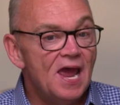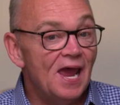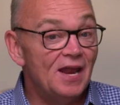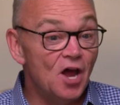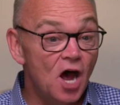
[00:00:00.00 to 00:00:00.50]

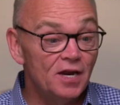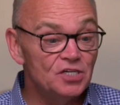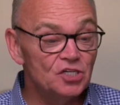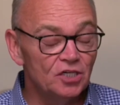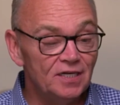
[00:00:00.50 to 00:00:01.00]
And
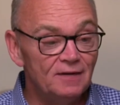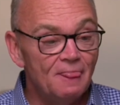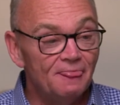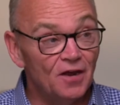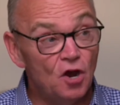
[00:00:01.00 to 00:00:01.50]
honestly,
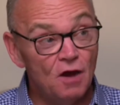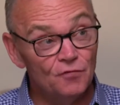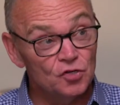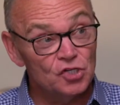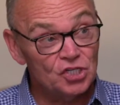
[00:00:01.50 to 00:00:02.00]
the
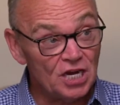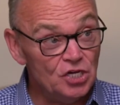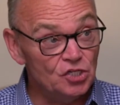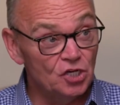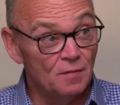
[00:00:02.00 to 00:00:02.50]

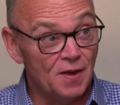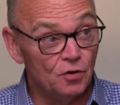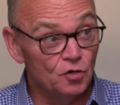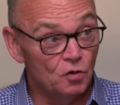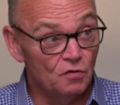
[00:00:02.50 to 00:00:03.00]
conversation
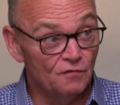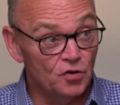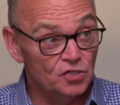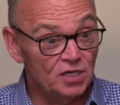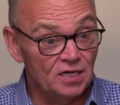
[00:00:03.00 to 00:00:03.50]
about
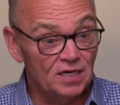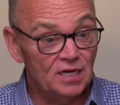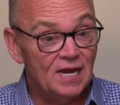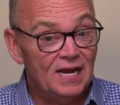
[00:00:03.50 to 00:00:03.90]
neurodiversity